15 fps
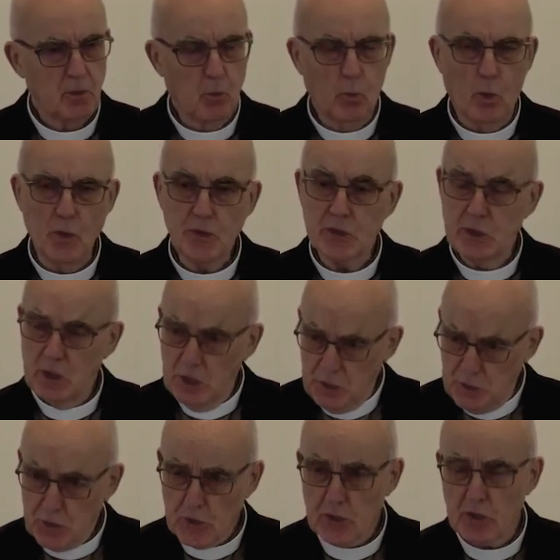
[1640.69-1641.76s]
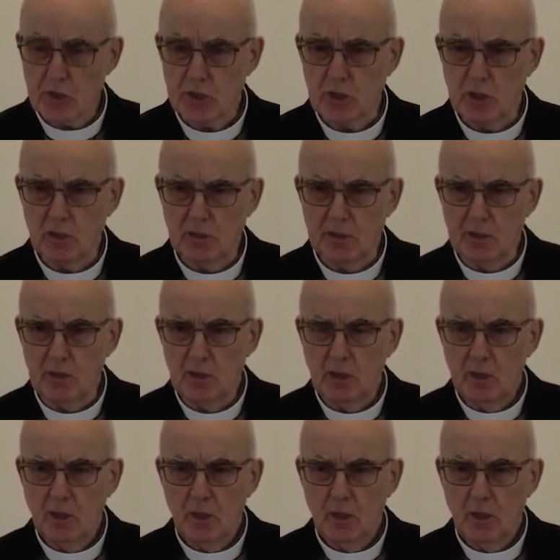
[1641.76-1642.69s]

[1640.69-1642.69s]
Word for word: was interestingly